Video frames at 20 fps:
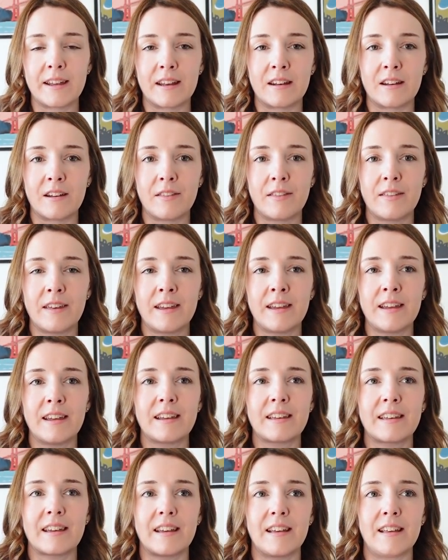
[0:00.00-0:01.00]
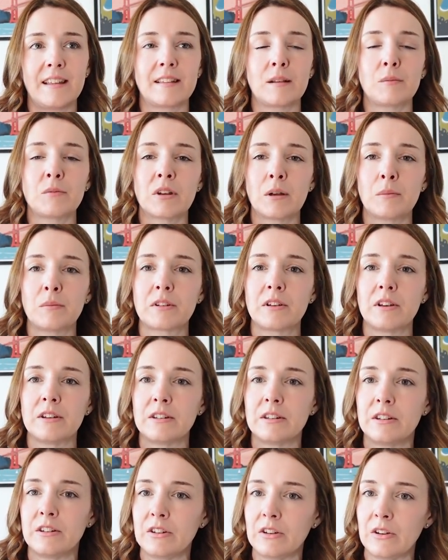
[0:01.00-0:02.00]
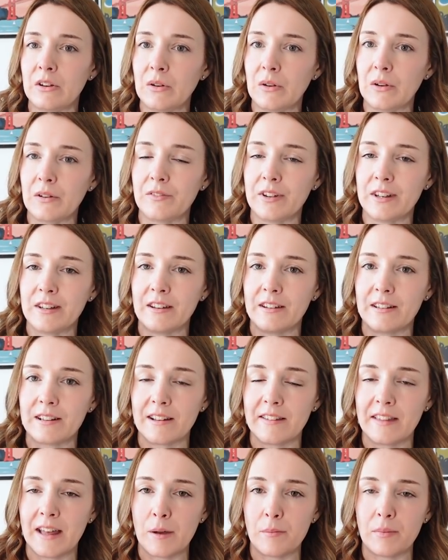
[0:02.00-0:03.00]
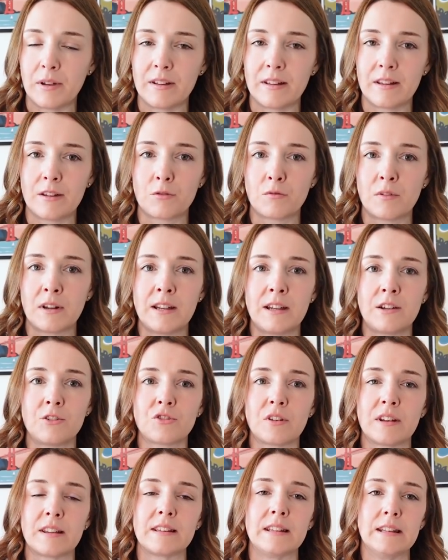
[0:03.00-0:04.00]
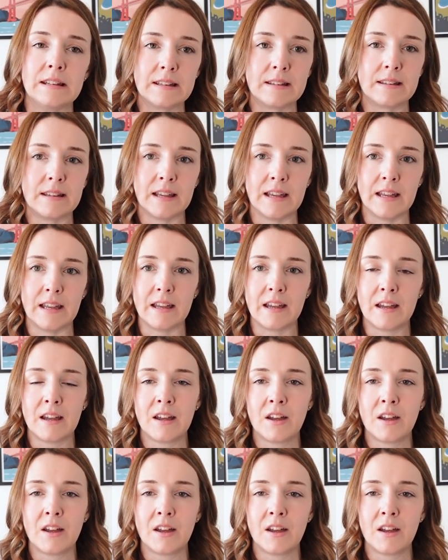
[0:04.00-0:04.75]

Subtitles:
And I think it's sometimes good to do videos like that because it's really interesting to see